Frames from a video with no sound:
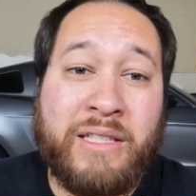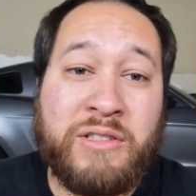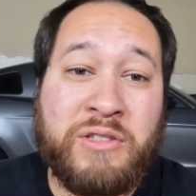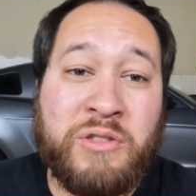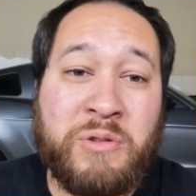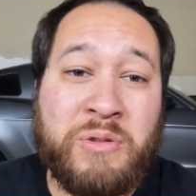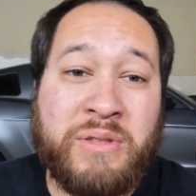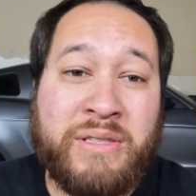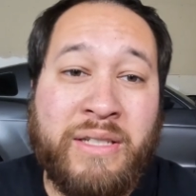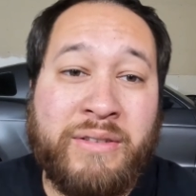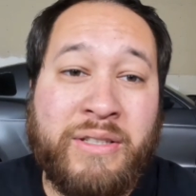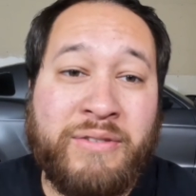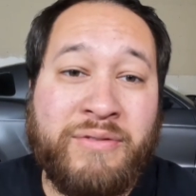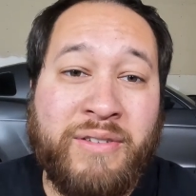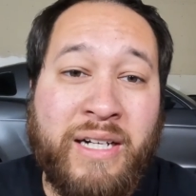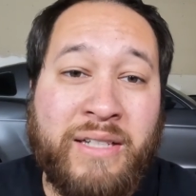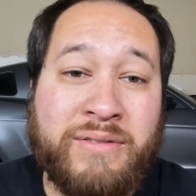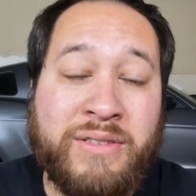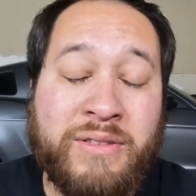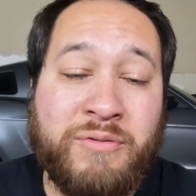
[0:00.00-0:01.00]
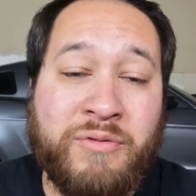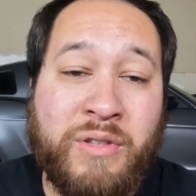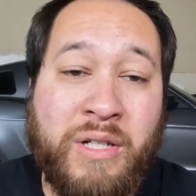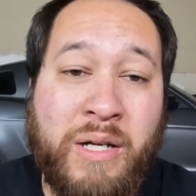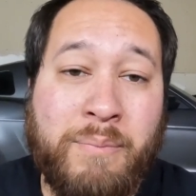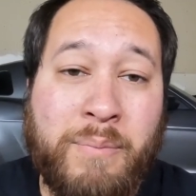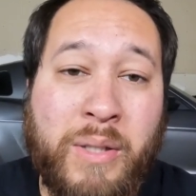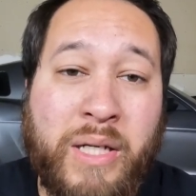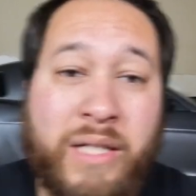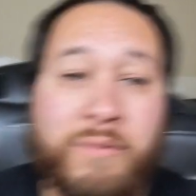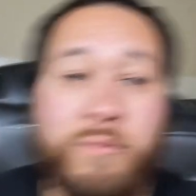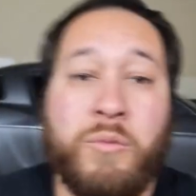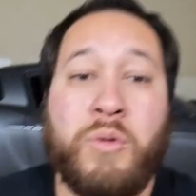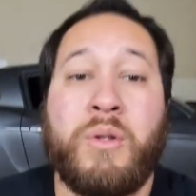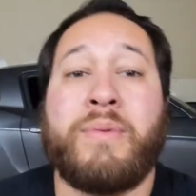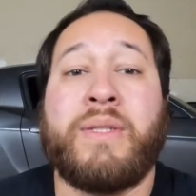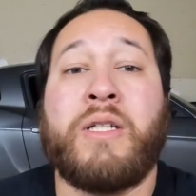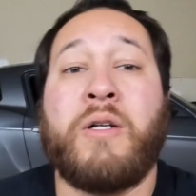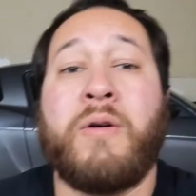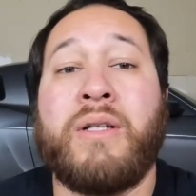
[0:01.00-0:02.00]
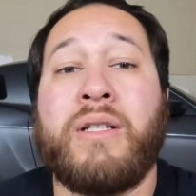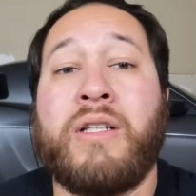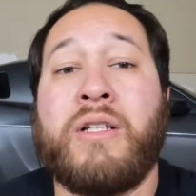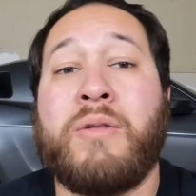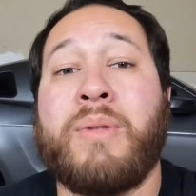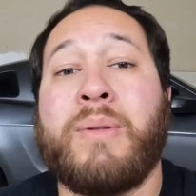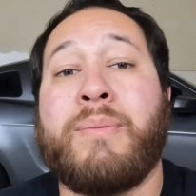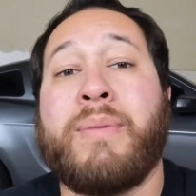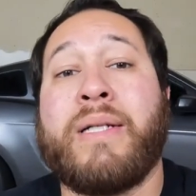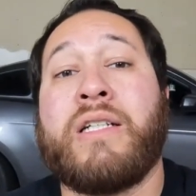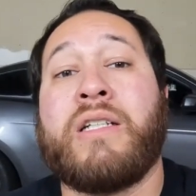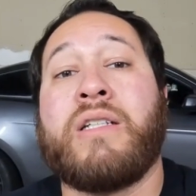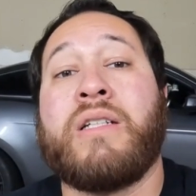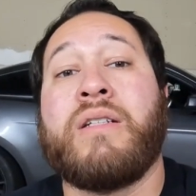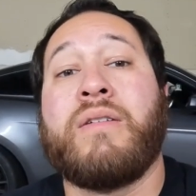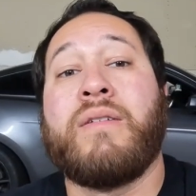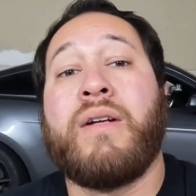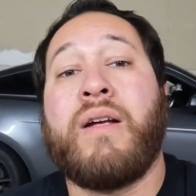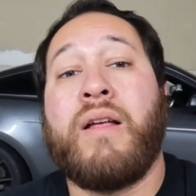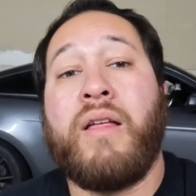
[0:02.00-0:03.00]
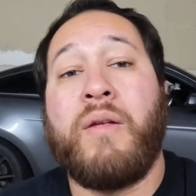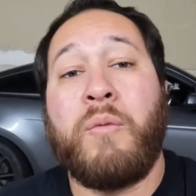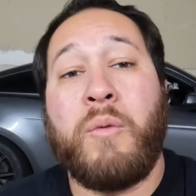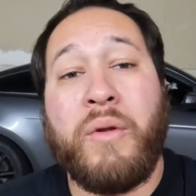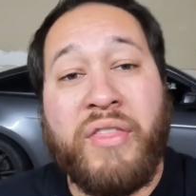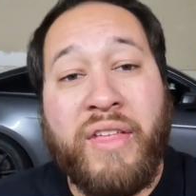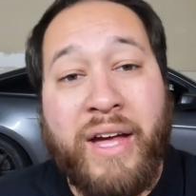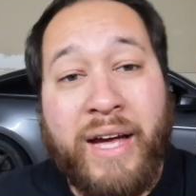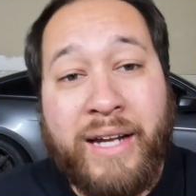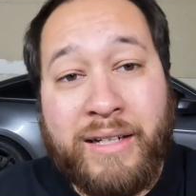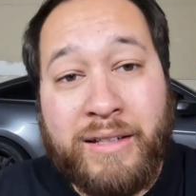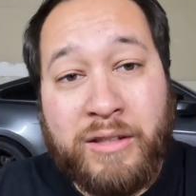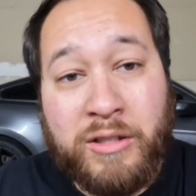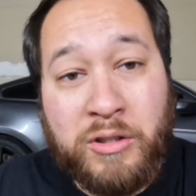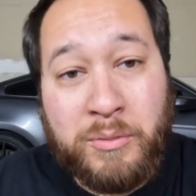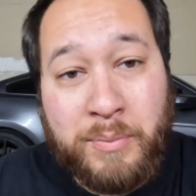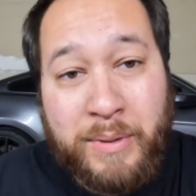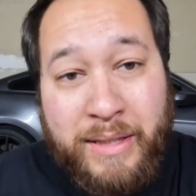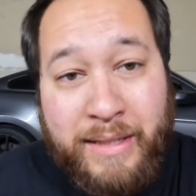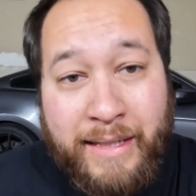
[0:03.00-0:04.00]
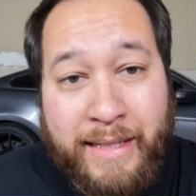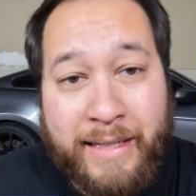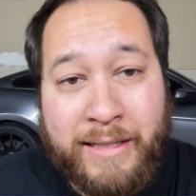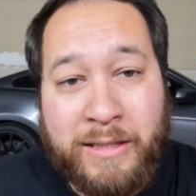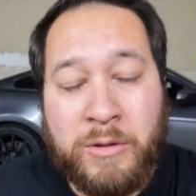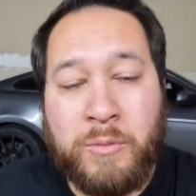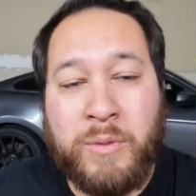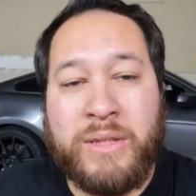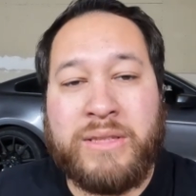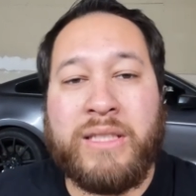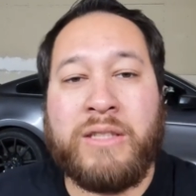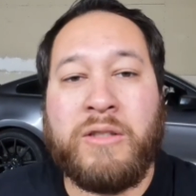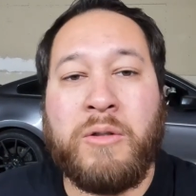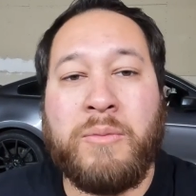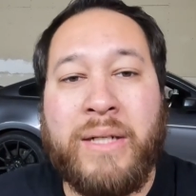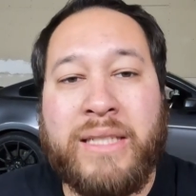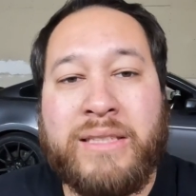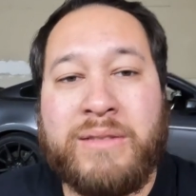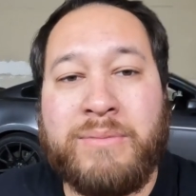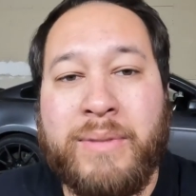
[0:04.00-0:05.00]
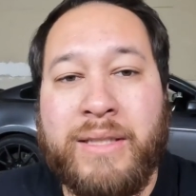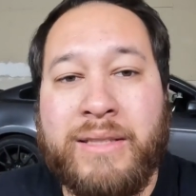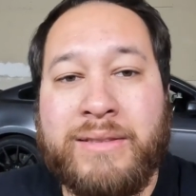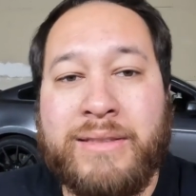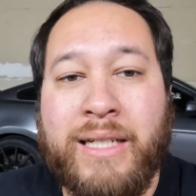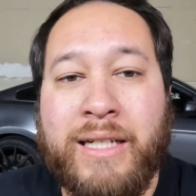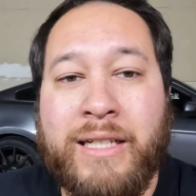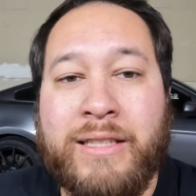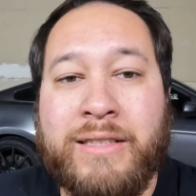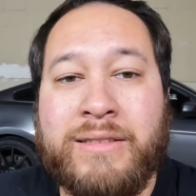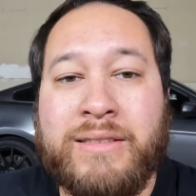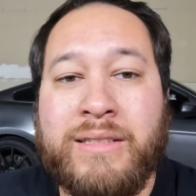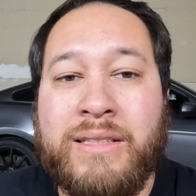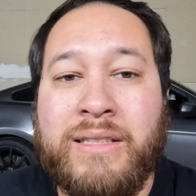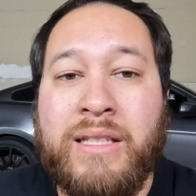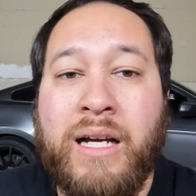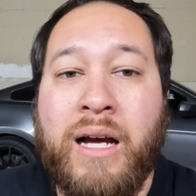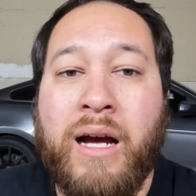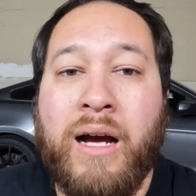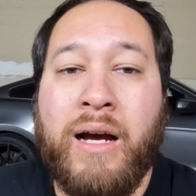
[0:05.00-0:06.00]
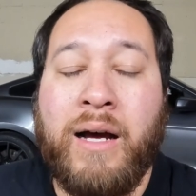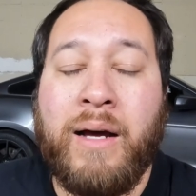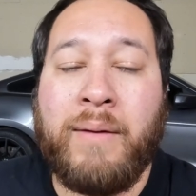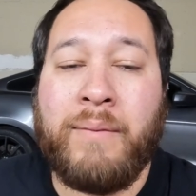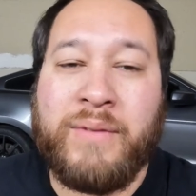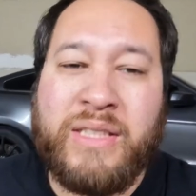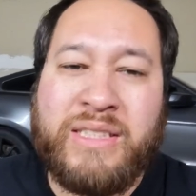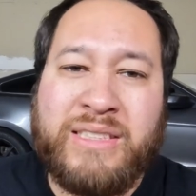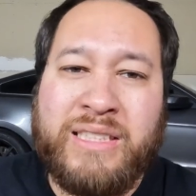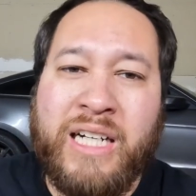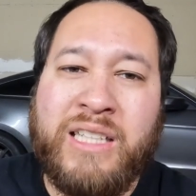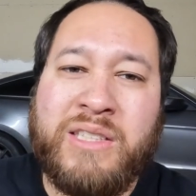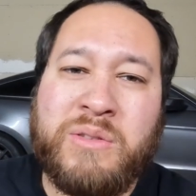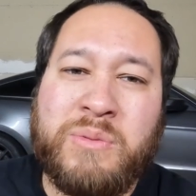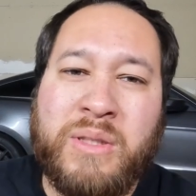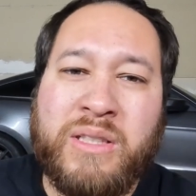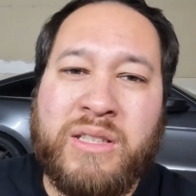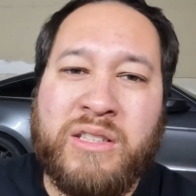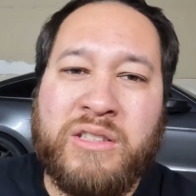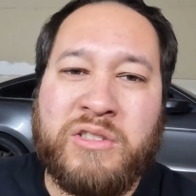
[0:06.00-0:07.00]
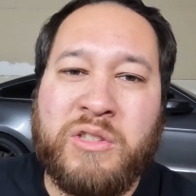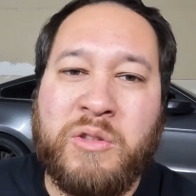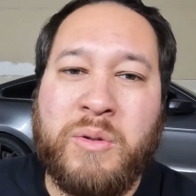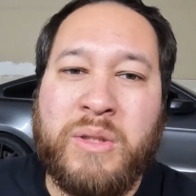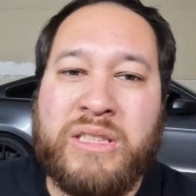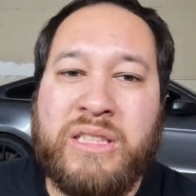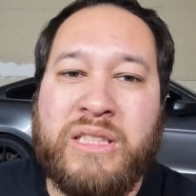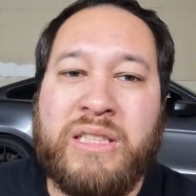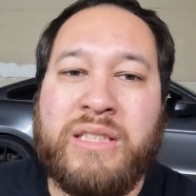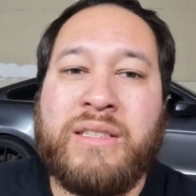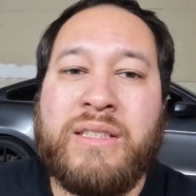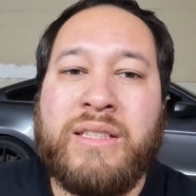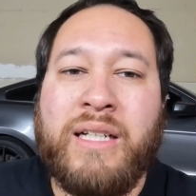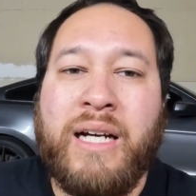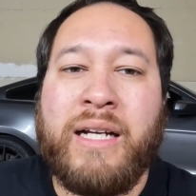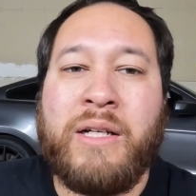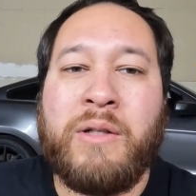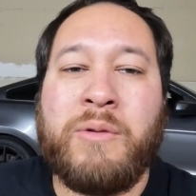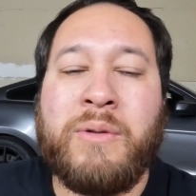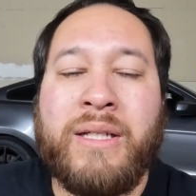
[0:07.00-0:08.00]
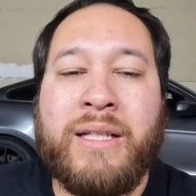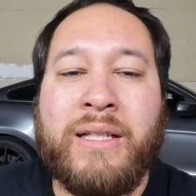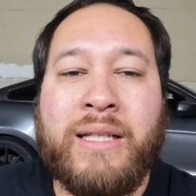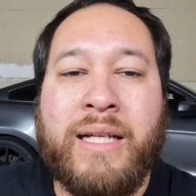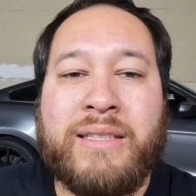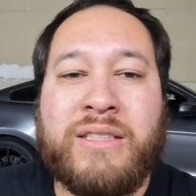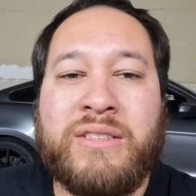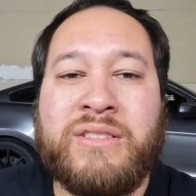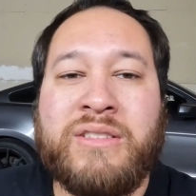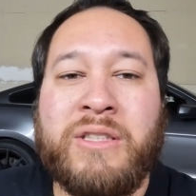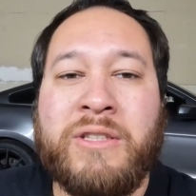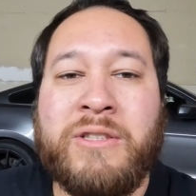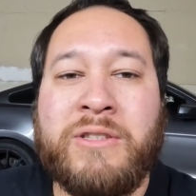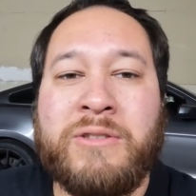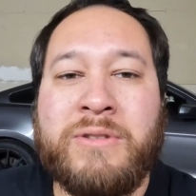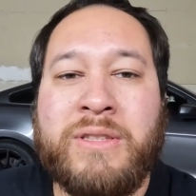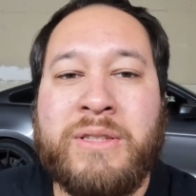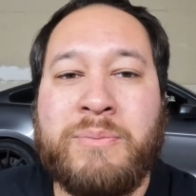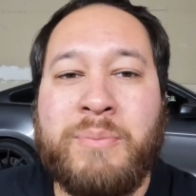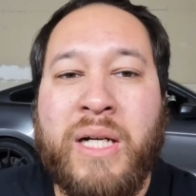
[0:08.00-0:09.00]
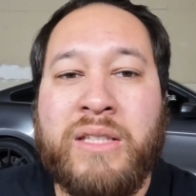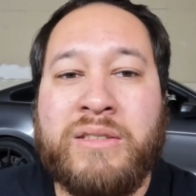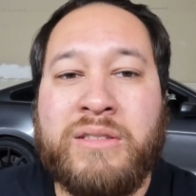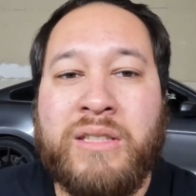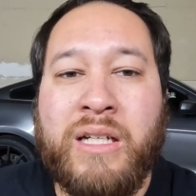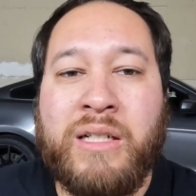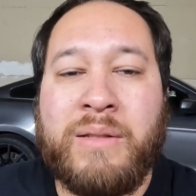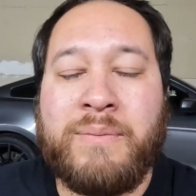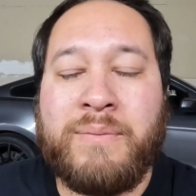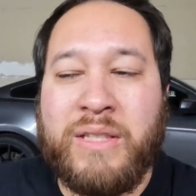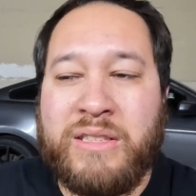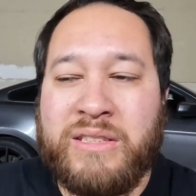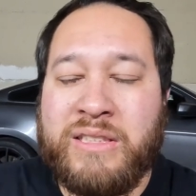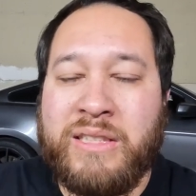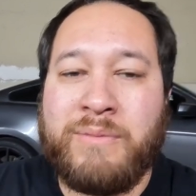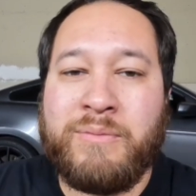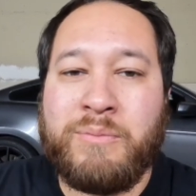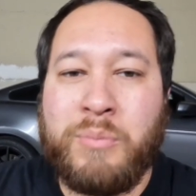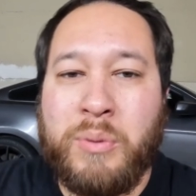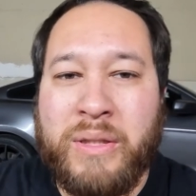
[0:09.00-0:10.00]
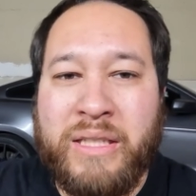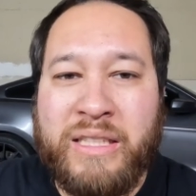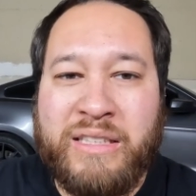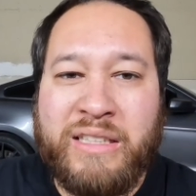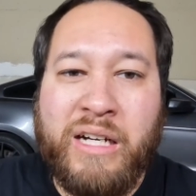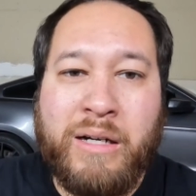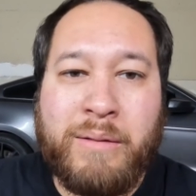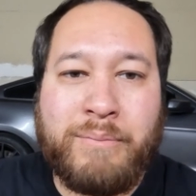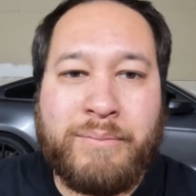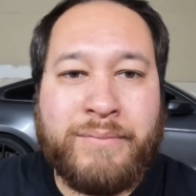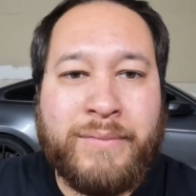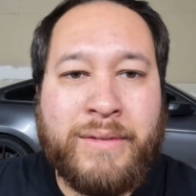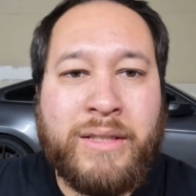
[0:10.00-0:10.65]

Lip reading: it's 275s in the front, but we'll be going a little bit bigger with that a little bit later once I go buy some better tires. These tires were a little squishy. I didn't really like the steering response on them. They seemed pretty numb.